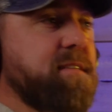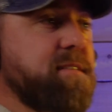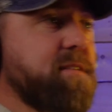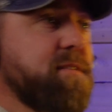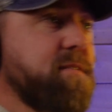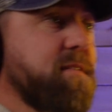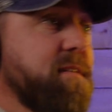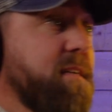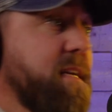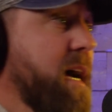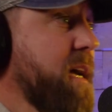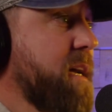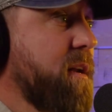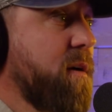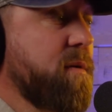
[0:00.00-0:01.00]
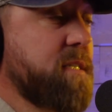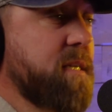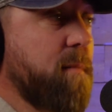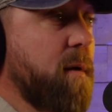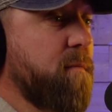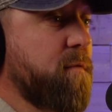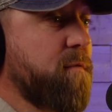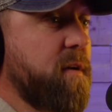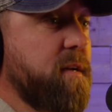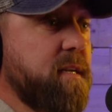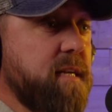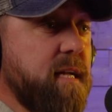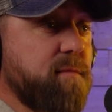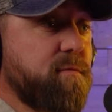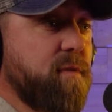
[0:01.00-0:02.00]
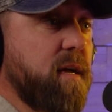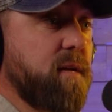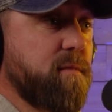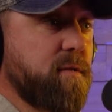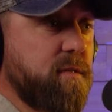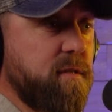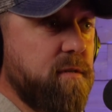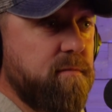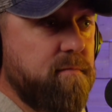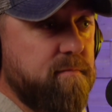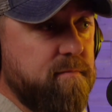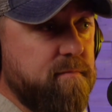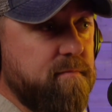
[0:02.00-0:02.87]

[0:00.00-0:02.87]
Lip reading: Yeah. So yeah, you can always come up with fun nicknames for animals too.